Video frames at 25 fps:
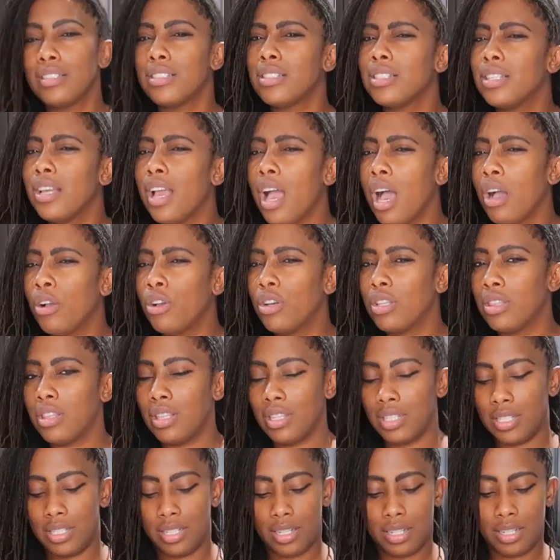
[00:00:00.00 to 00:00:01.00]
See how good
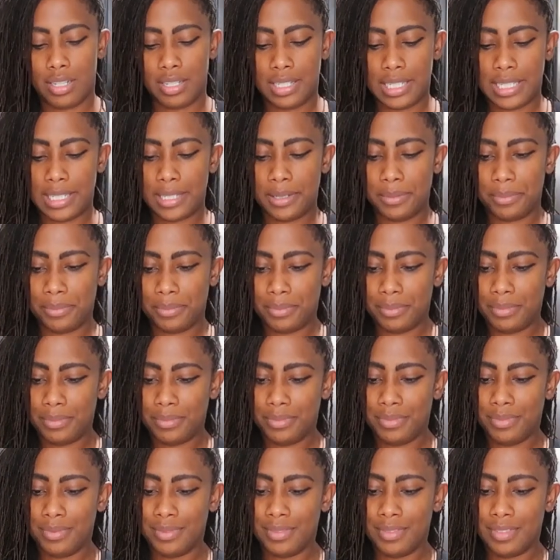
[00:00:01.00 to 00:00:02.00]
this is.
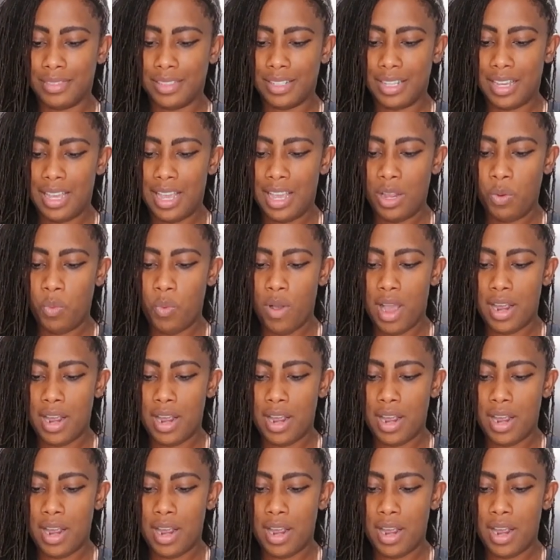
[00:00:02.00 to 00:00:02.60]
And